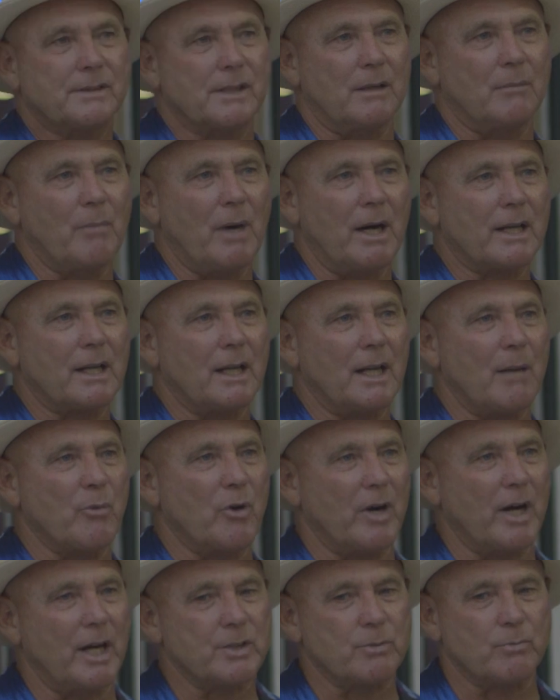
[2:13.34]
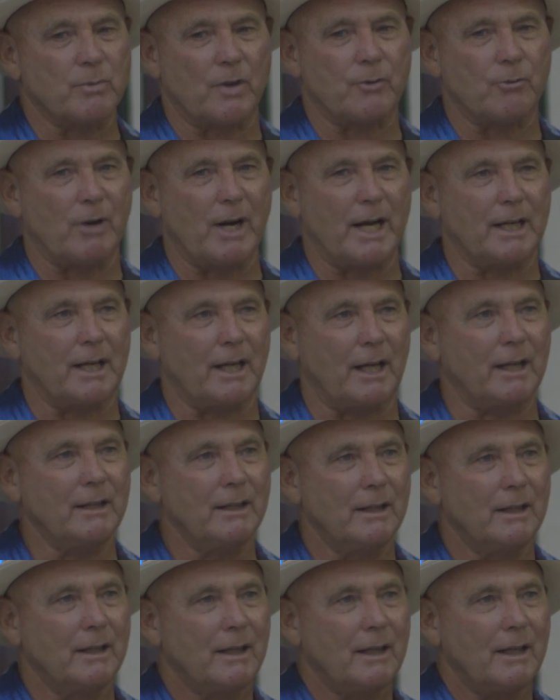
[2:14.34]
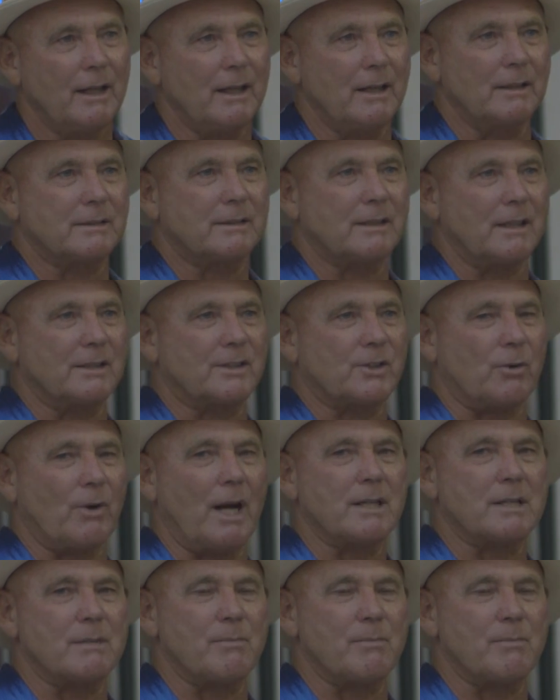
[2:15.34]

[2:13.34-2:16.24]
so my collaboration with Randy, it's great